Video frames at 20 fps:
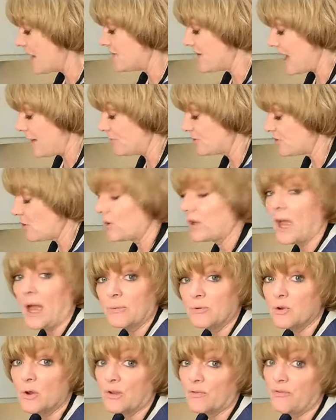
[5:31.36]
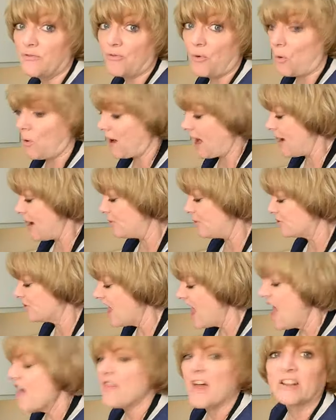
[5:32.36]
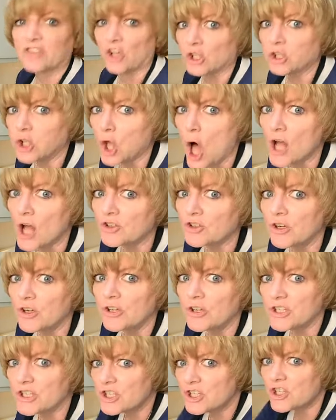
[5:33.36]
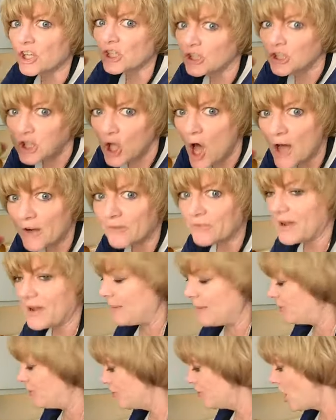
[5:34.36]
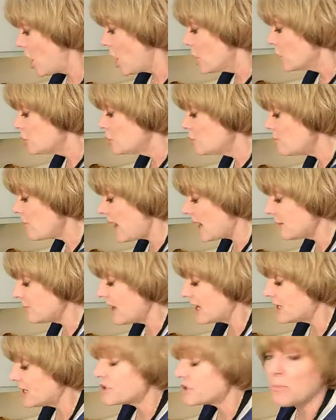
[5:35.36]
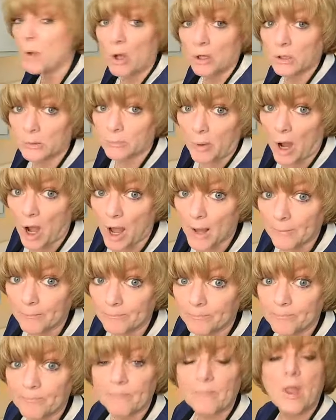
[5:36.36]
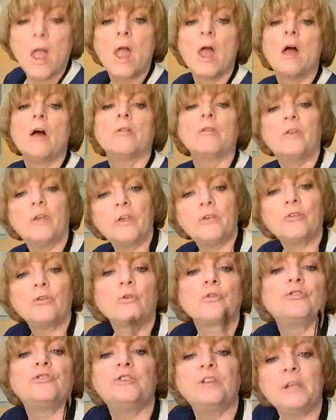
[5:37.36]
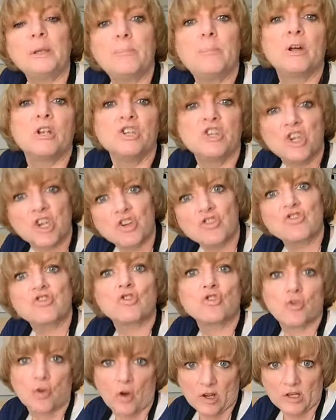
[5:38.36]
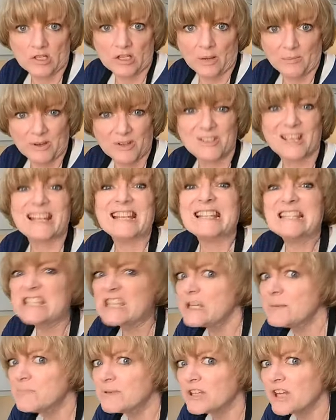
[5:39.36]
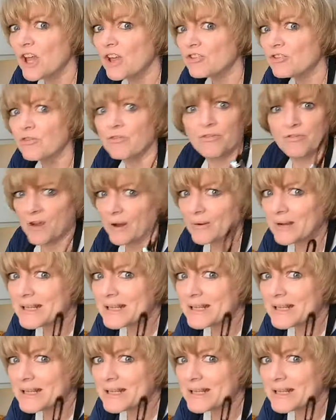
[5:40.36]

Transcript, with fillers: apples. Okay, I'm doing four apples. That's a lot. This is a lot of apples. You might make a smaller pie. These are deep dish crust I'm using. Deep dish, very